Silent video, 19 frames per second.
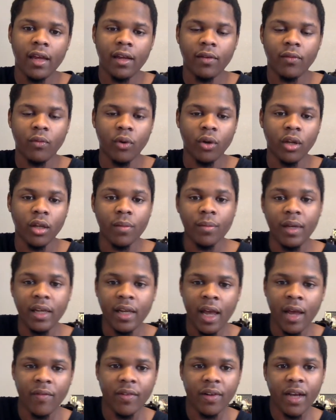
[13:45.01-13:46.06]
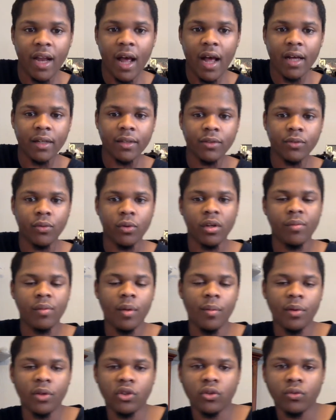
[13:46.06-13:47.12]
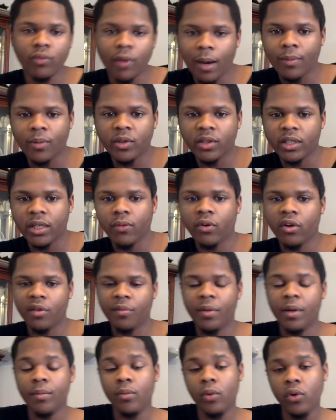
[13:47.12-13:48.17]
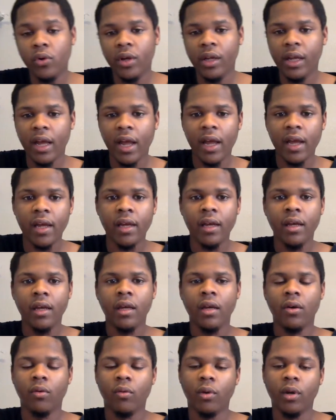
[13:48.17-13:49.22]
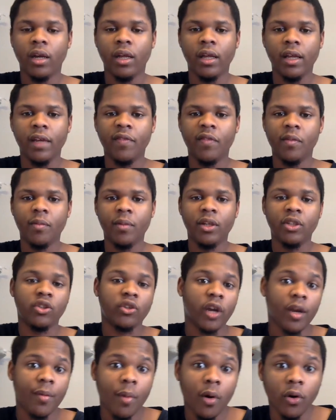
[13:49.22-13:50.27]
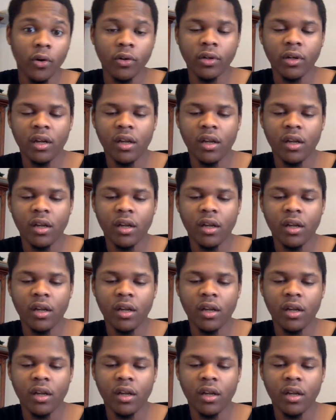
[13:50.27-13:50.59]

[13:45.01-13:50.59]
Will it be Kevin Knox? Will it be Mitchell Robinson? Will it be Moutier? Will it even be Trey Burke?